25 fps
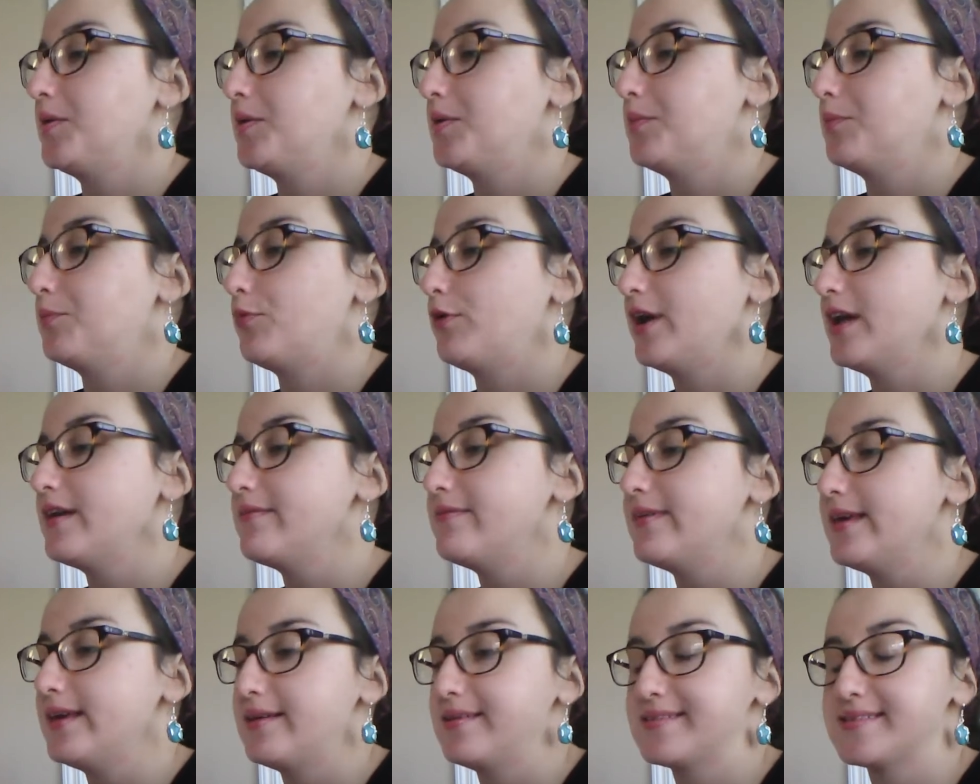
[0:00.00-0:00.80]

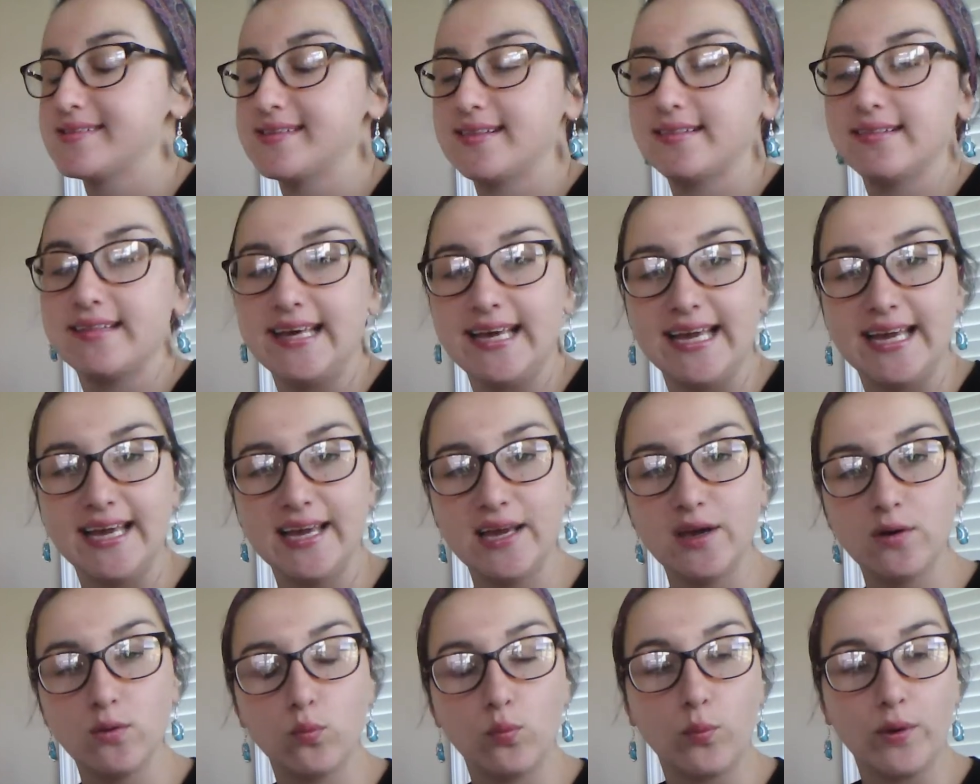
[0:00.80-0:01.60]

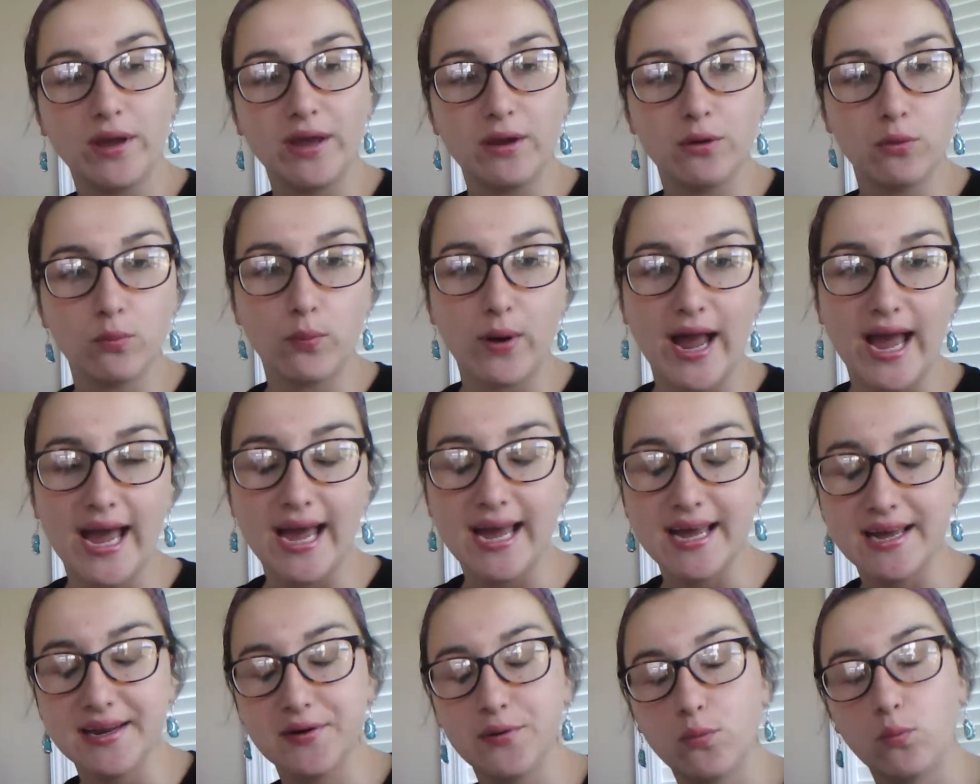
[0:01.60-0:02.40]
Previously, we
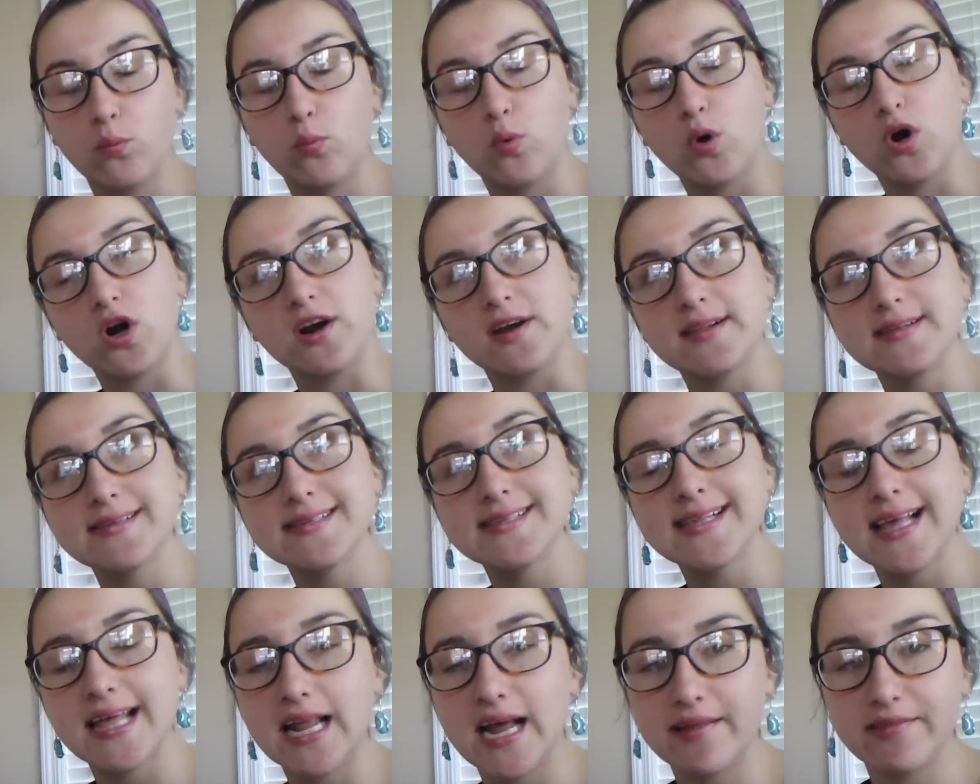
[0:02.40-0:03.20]
read words
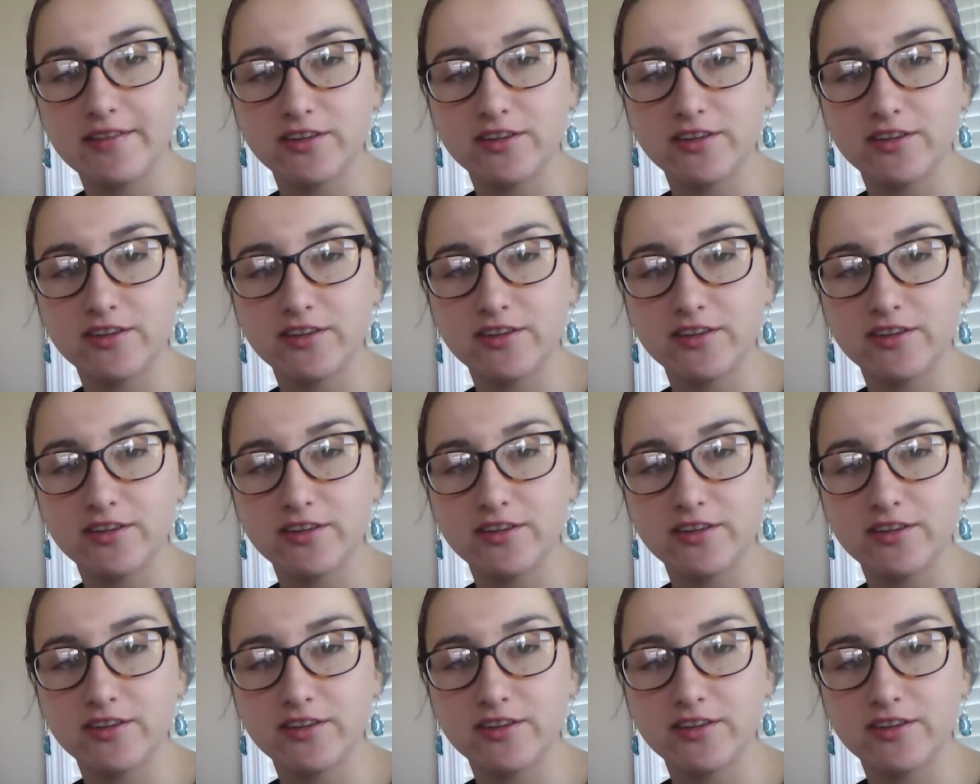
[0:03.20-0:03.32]
that had a